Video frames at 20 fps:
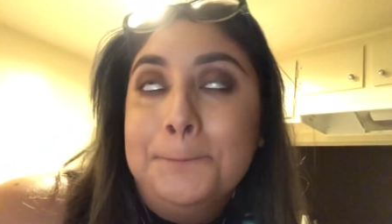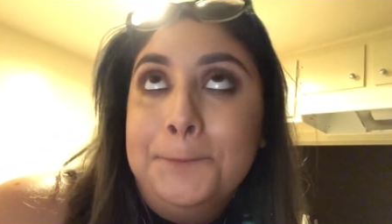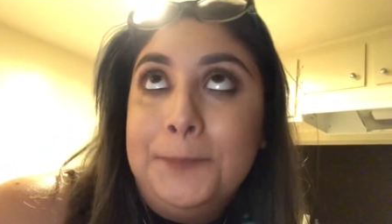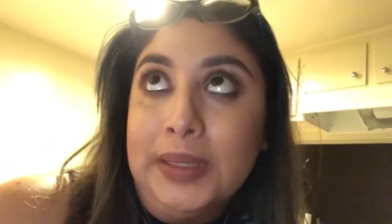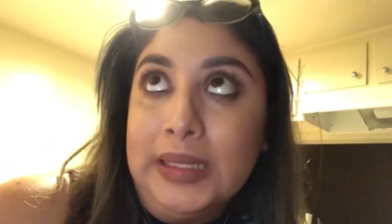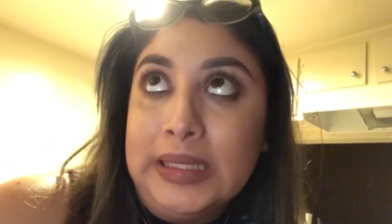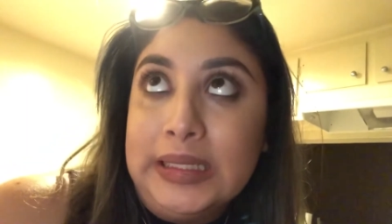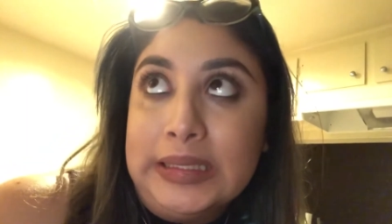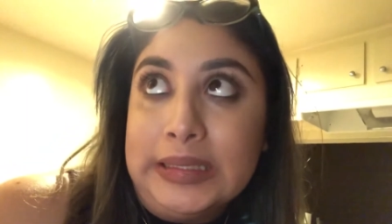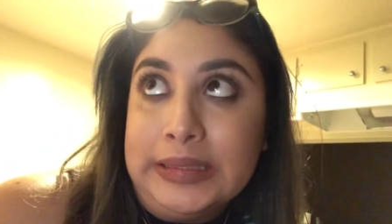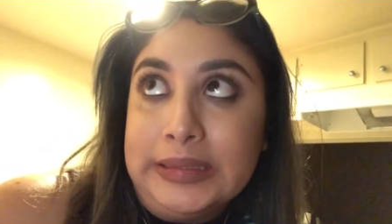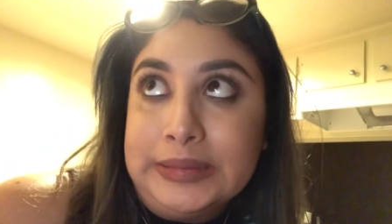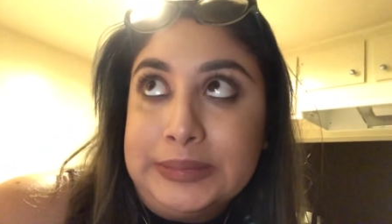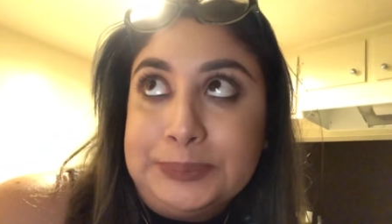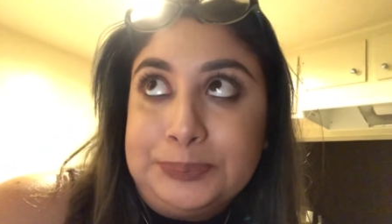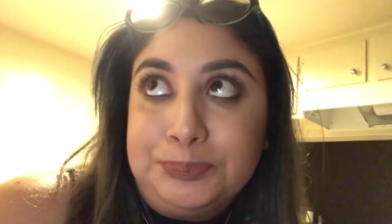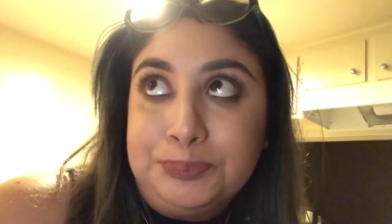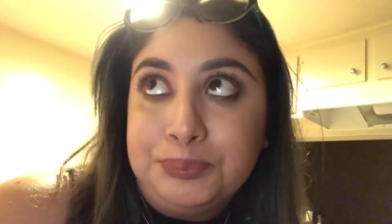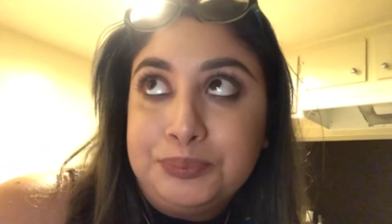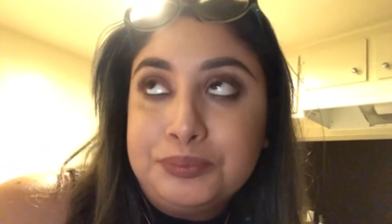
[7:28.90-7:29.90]
but
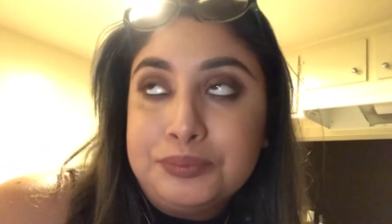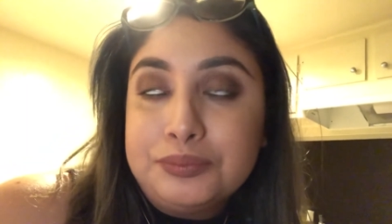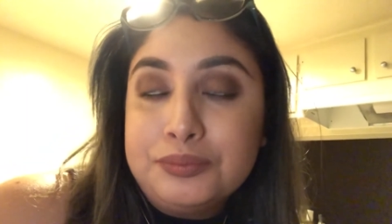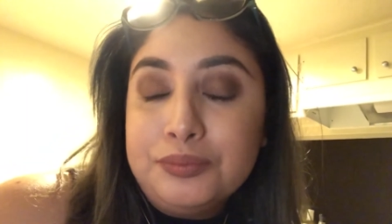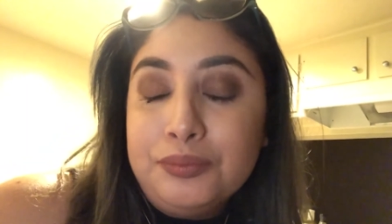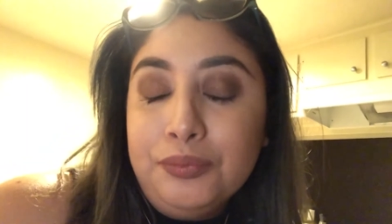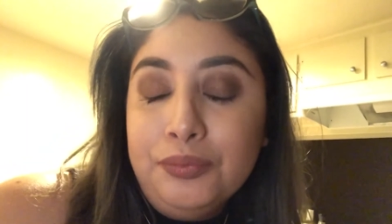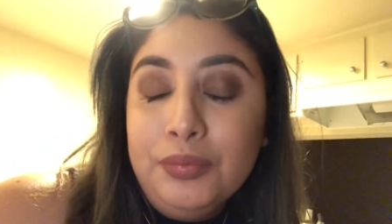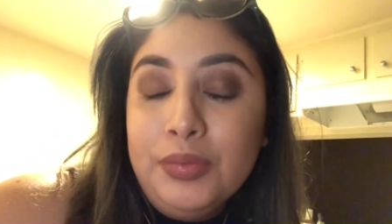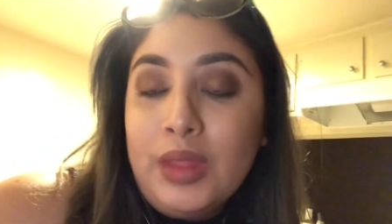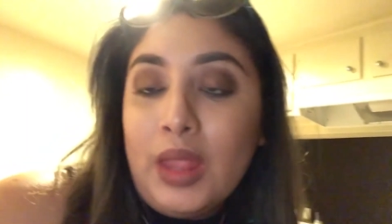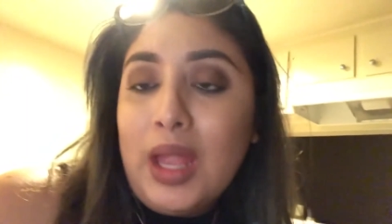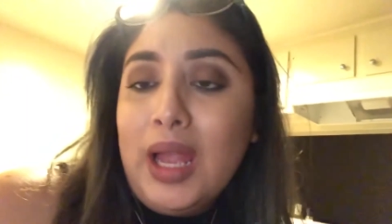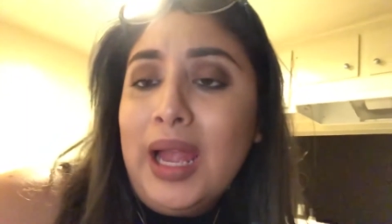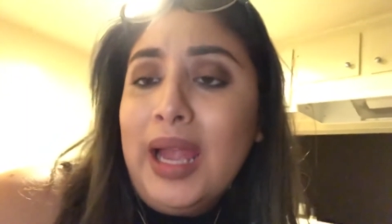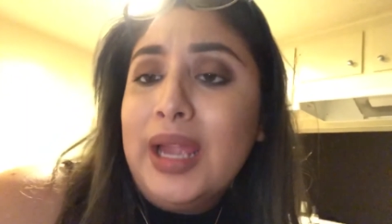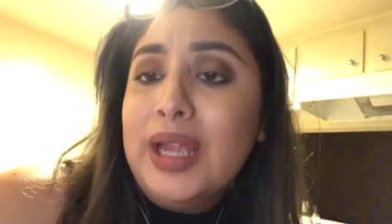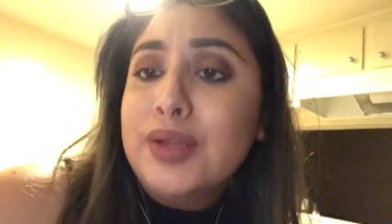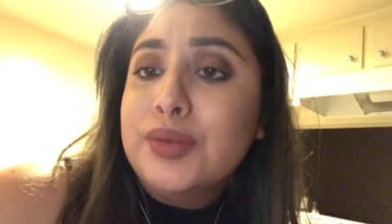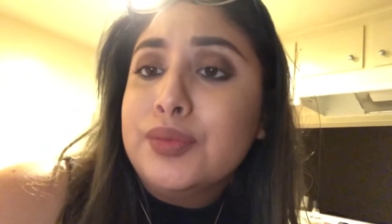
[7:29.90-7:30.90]
um
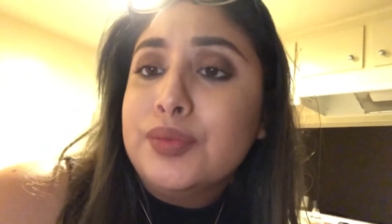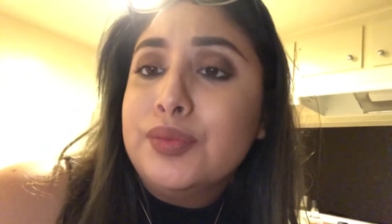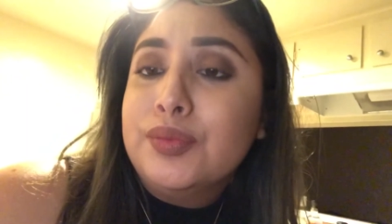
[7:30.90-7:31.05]
I